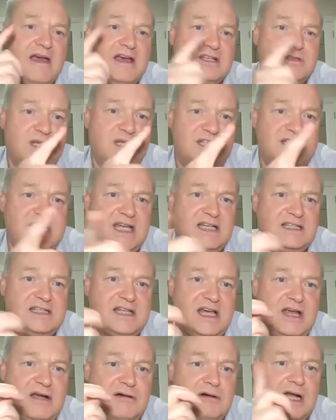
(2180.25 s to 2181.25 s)
is we tend
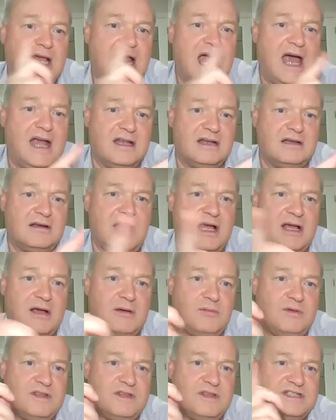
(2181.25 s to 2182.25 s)
to irrigate it like
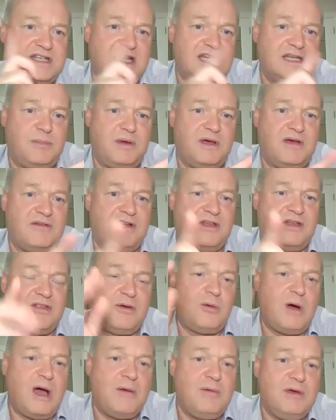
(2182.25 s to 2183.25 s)
with a centre pivot
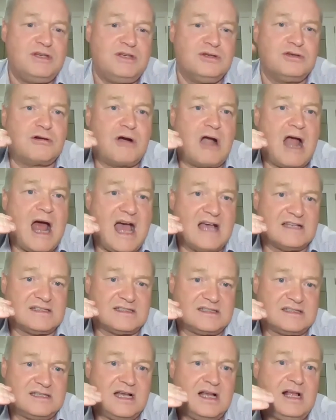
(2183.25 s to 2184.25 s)
the way we do
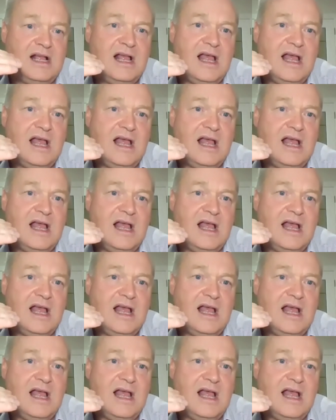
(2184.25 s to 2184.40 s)
grass.